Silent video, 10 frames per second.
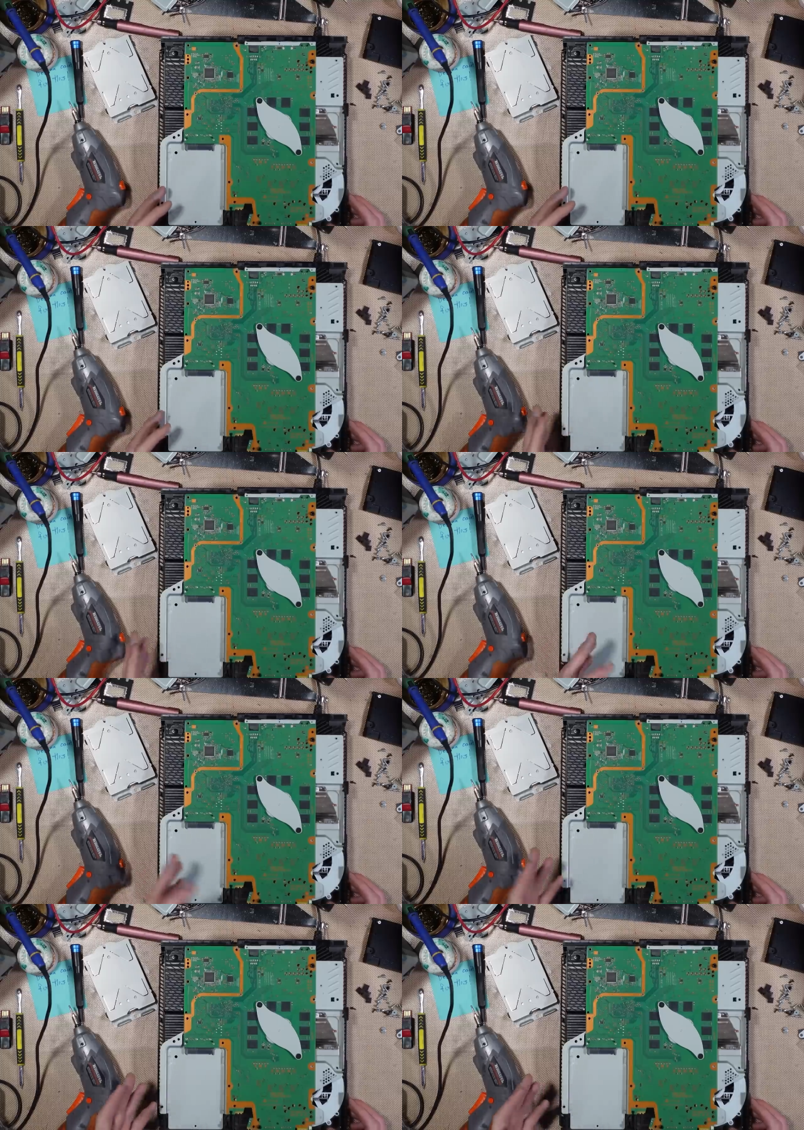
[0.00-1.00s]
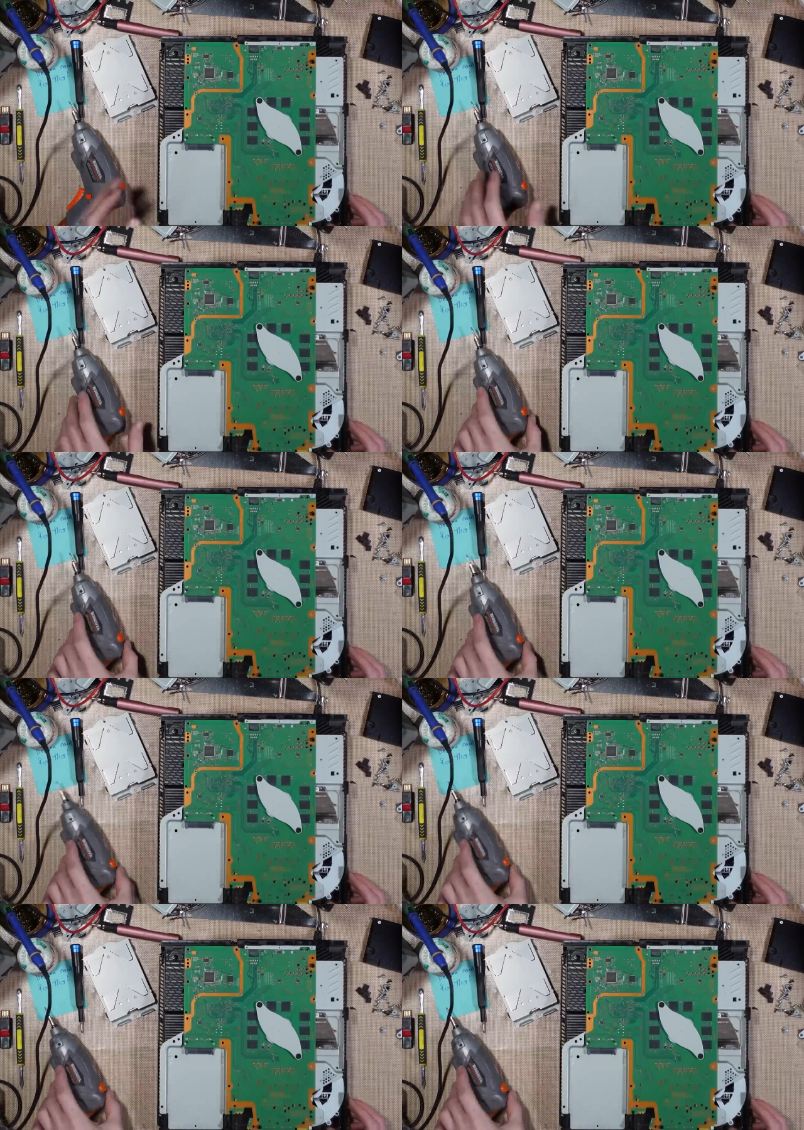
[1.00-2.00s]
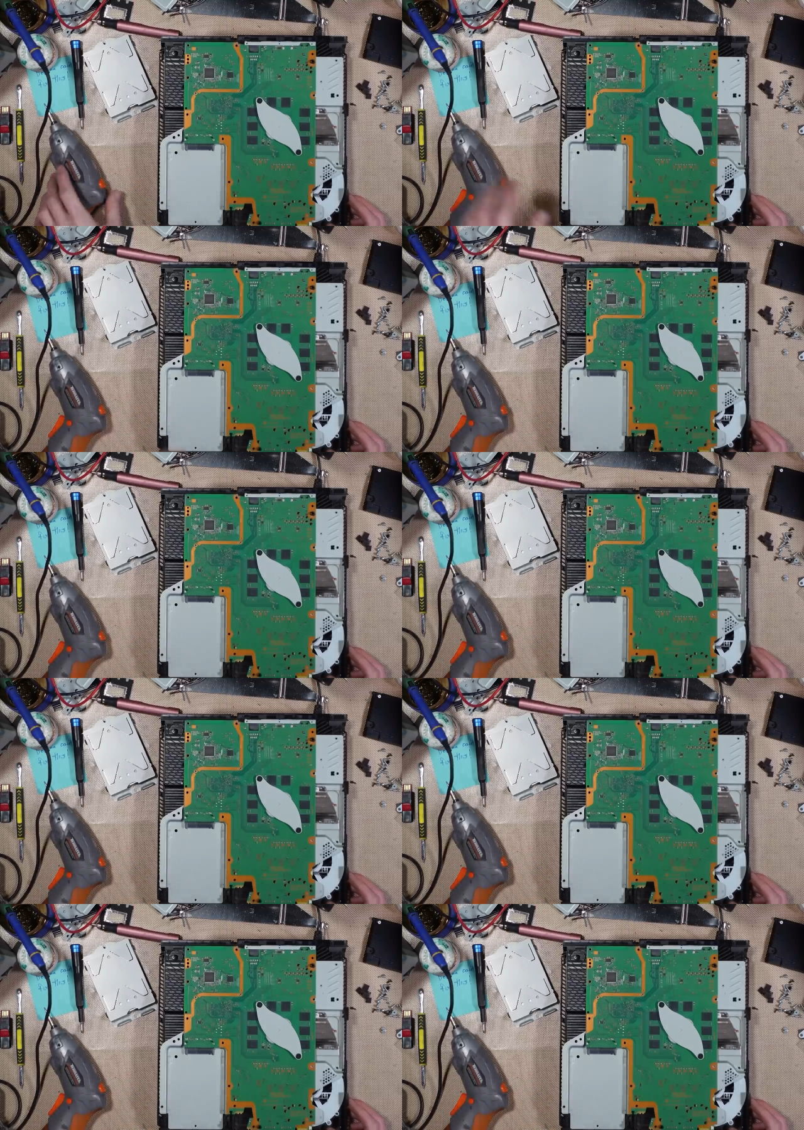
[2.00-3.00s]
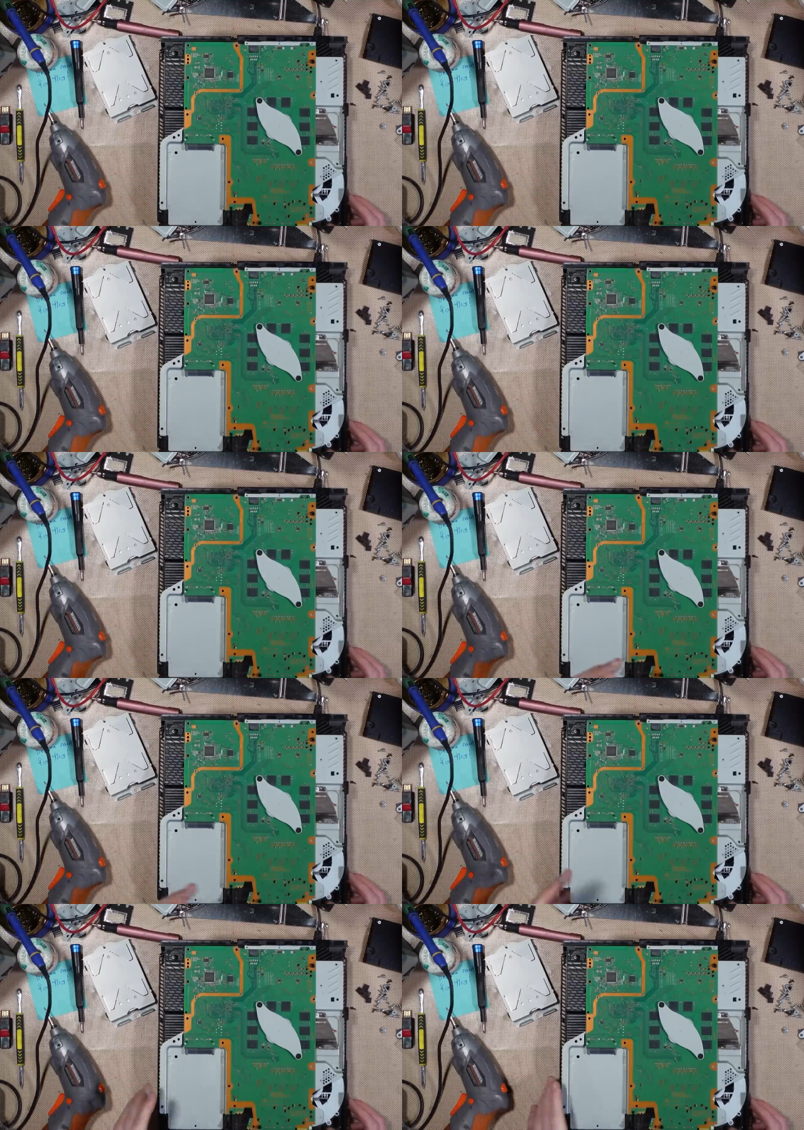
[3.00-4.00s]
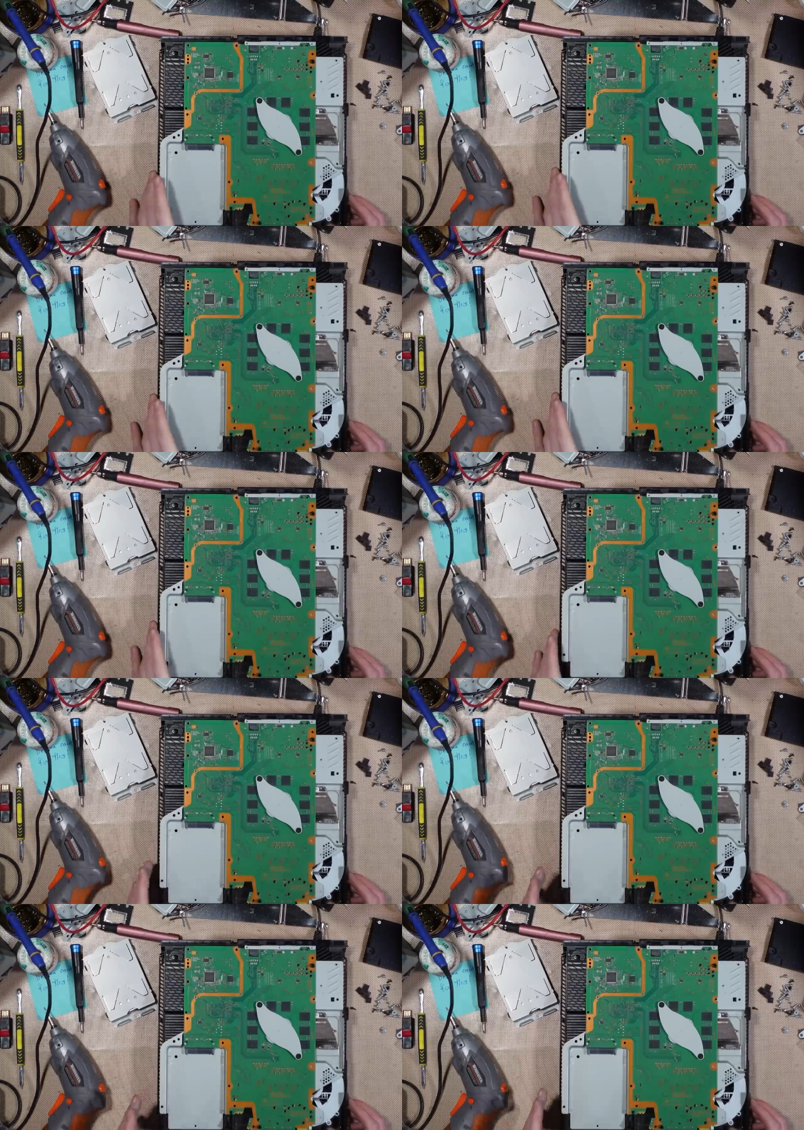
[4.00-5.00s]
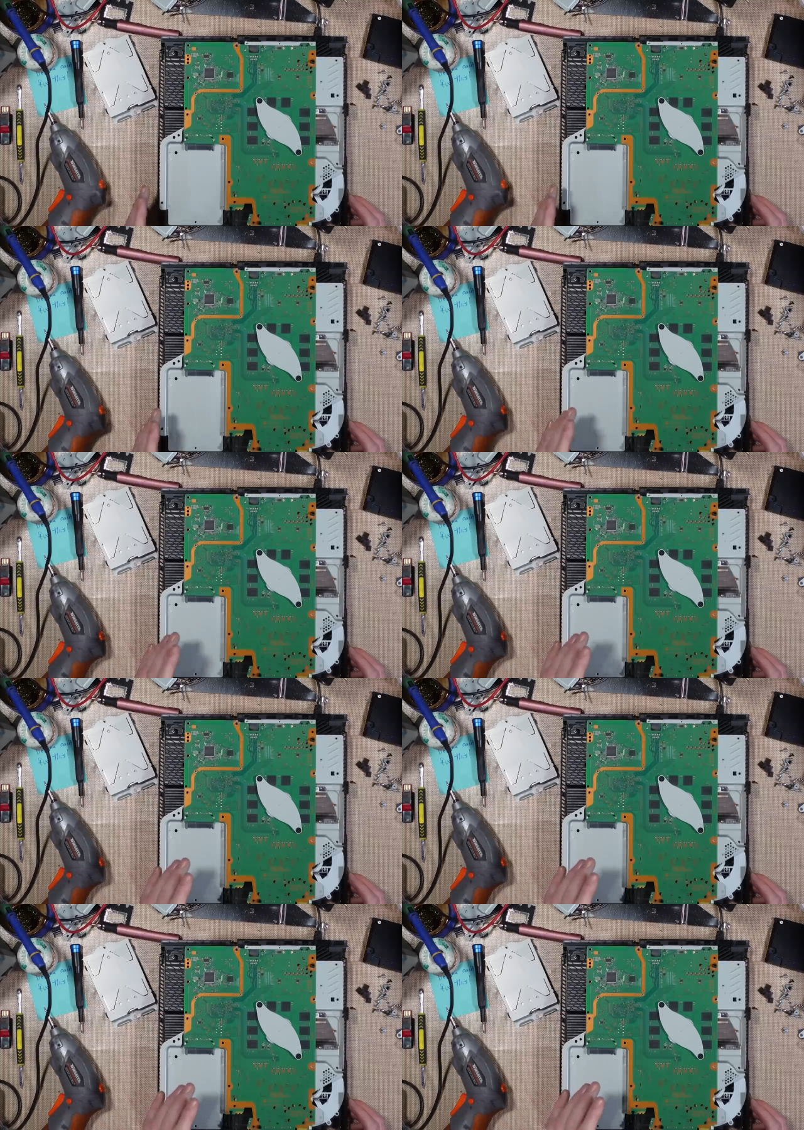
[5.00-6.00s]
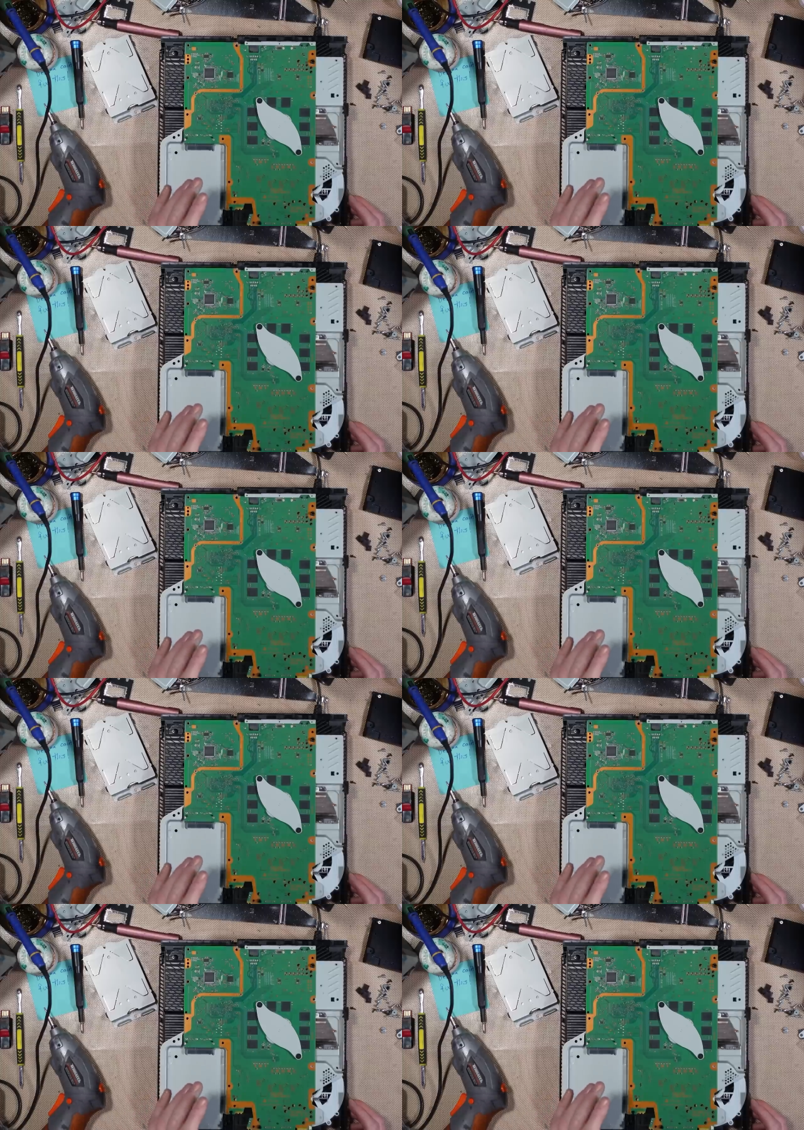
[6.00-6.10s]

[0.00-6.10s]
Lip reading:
Nobody's mouth can be seen.